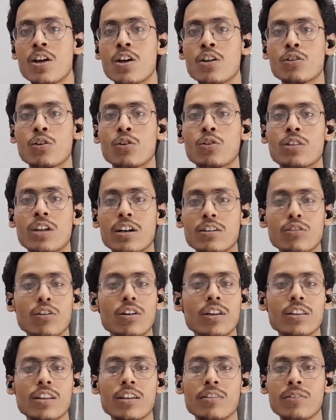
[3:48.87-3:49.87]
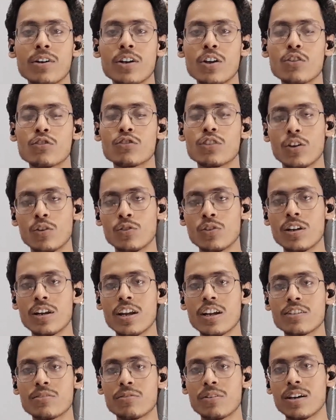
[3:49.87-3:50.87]
So that's all in this video. See you in the
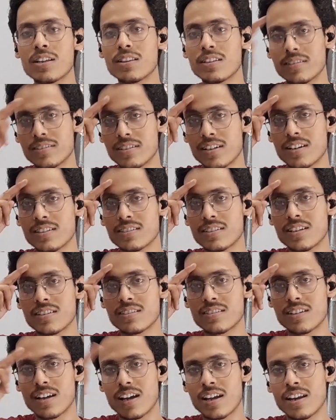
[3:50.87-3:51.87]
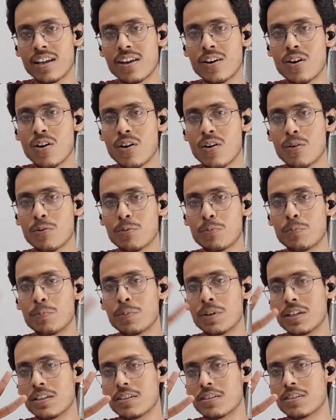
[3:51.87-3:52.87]
next one. This is us signing off.
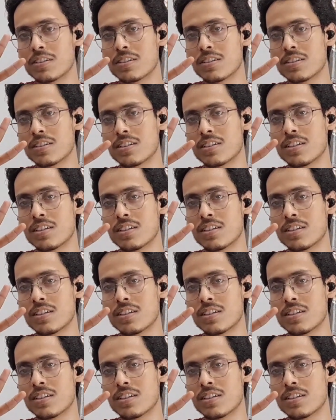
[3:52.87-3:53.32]
Peace.